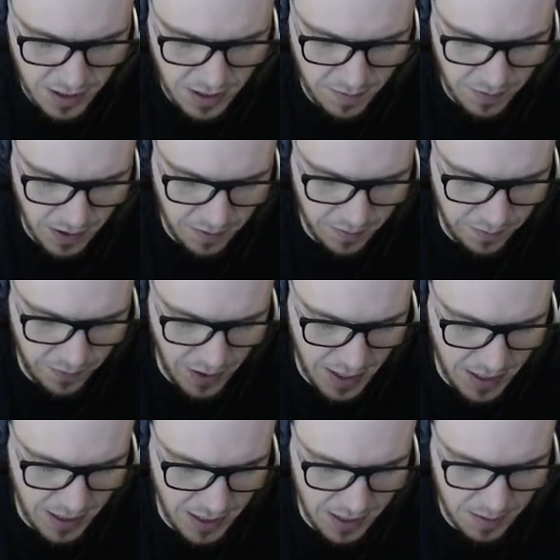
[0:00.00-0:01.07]
see if I can
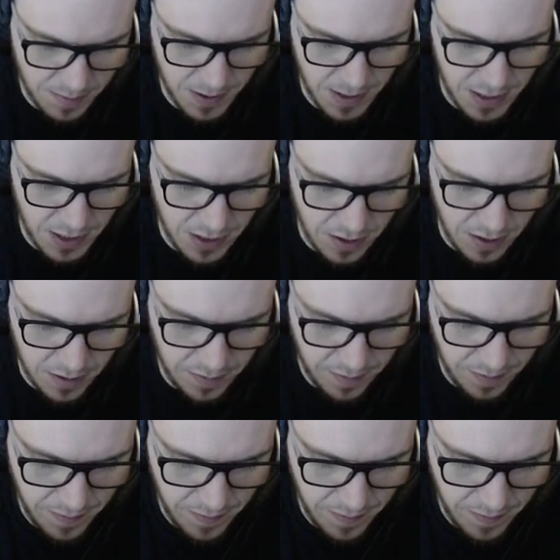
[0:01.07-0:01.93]
find an explanation.